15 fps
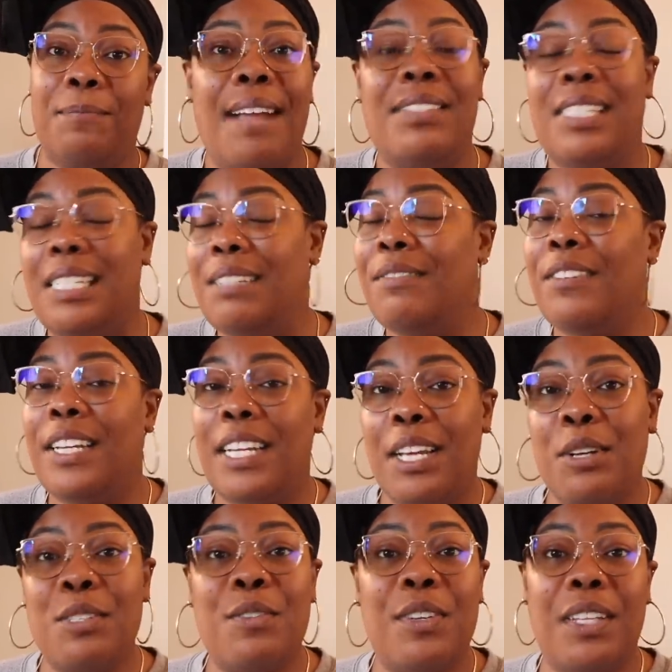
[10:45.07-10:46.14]
I've seen
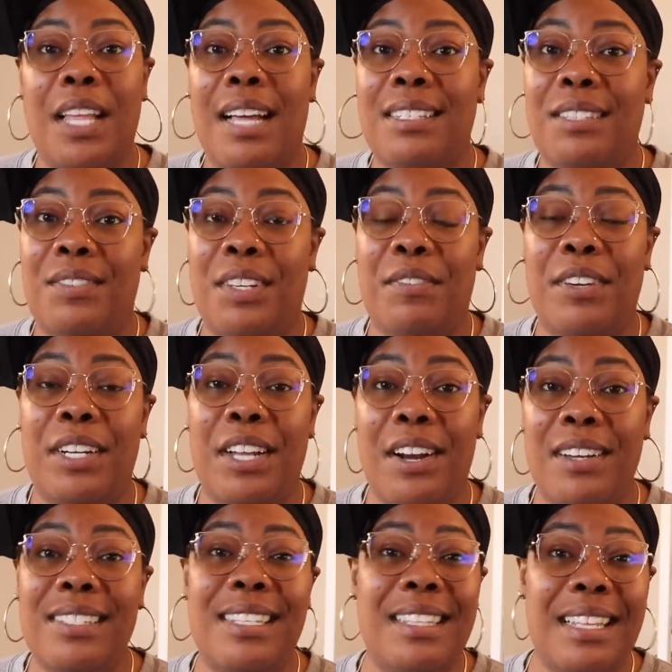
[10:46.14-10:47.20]
videos for lots of different
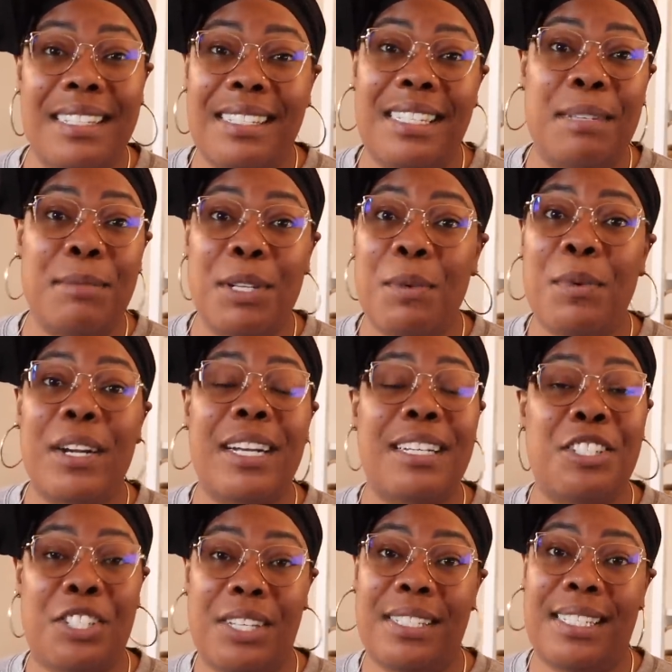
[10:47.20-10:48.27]
yarns and they seem to work
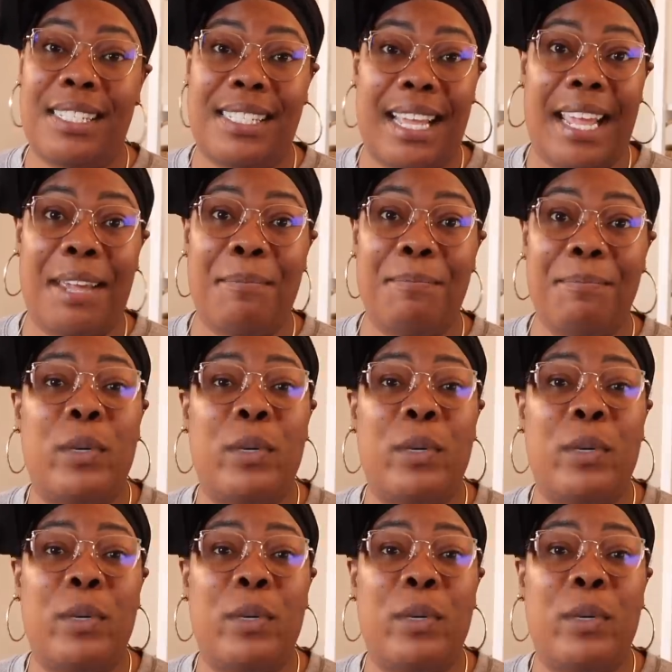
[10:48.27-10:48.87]
just the same,